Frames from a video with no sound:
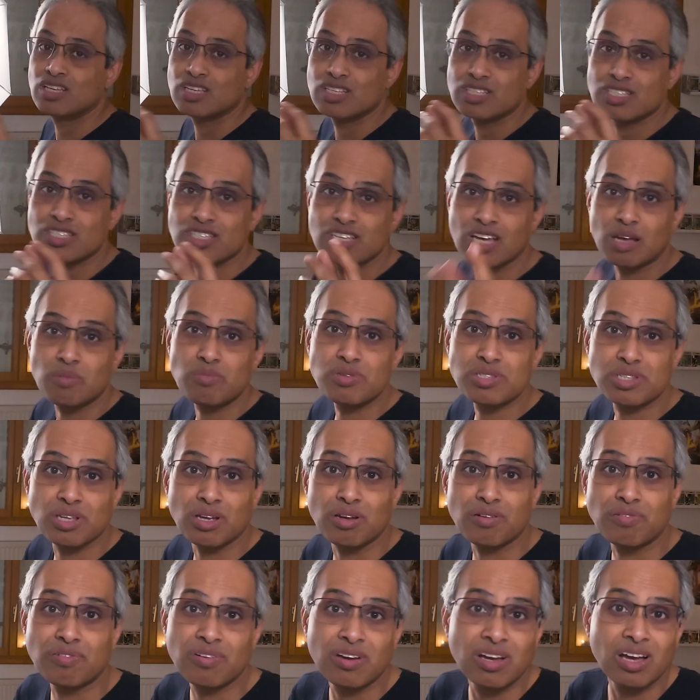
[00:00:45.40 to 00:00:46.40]
Some
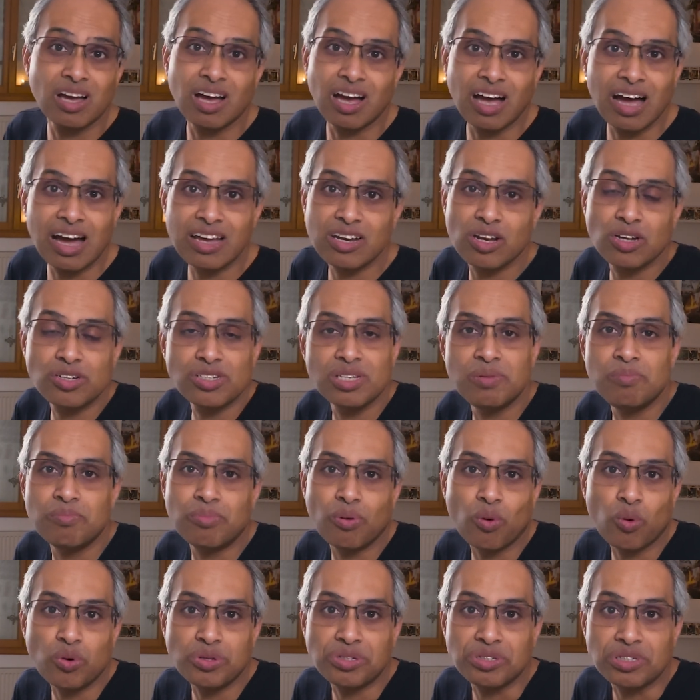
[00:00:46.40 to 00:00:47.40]
stuff are not
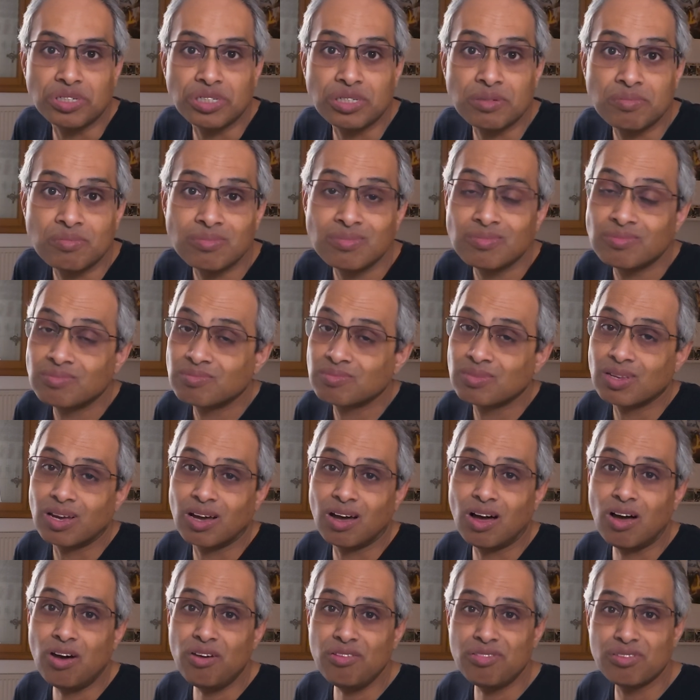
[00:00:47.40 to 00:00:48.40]
important.
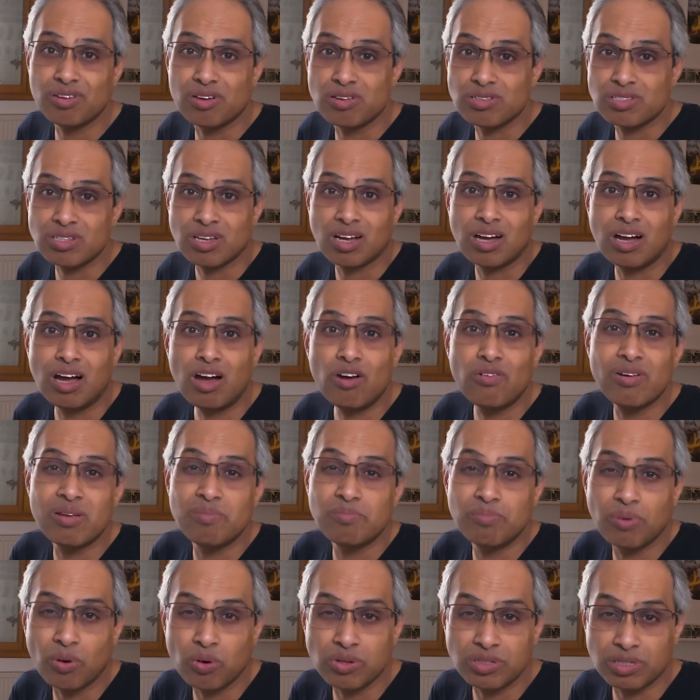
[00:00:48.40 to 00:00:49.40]
Others are
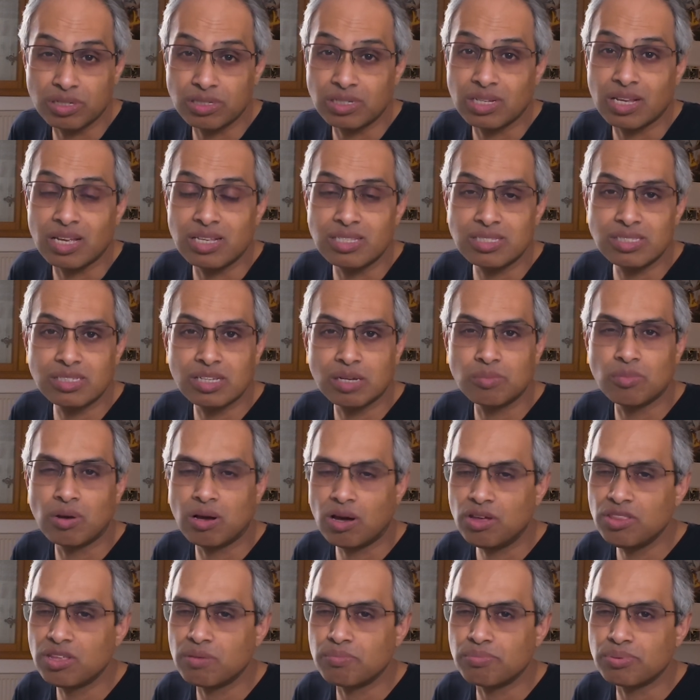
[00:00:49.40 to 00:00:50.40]
important, and
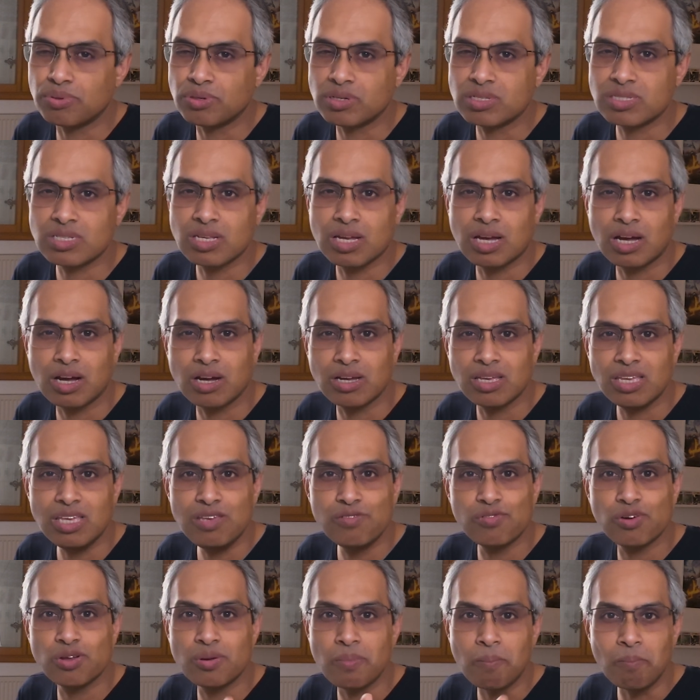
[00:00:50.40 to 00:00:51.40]
some other books are
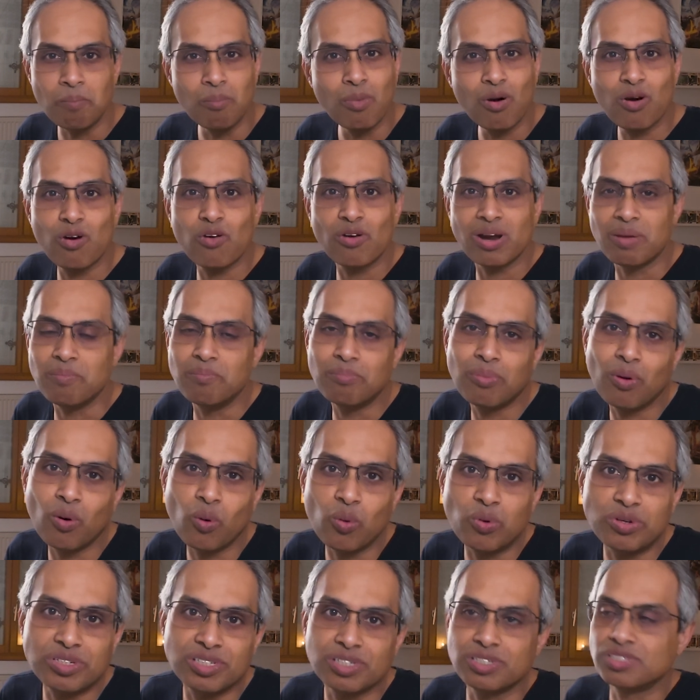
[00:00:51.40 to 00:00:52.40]
even more
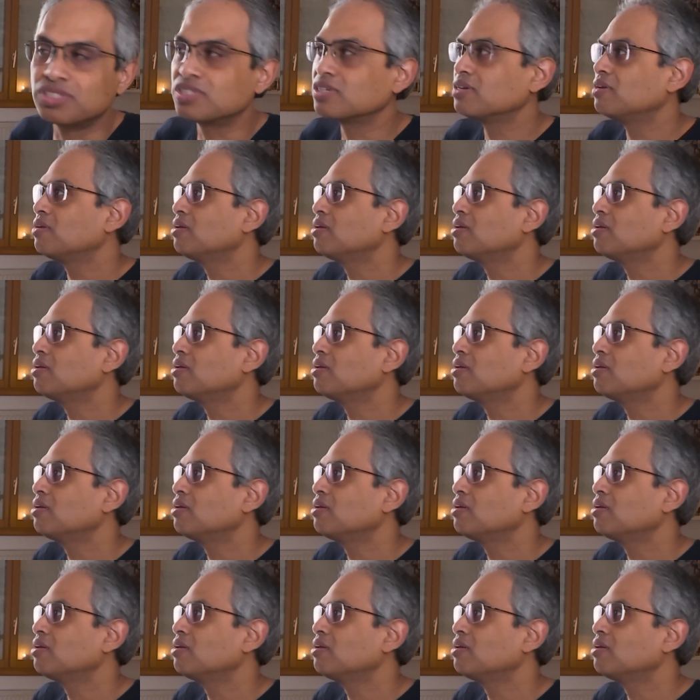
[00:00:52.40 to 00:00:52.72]
important.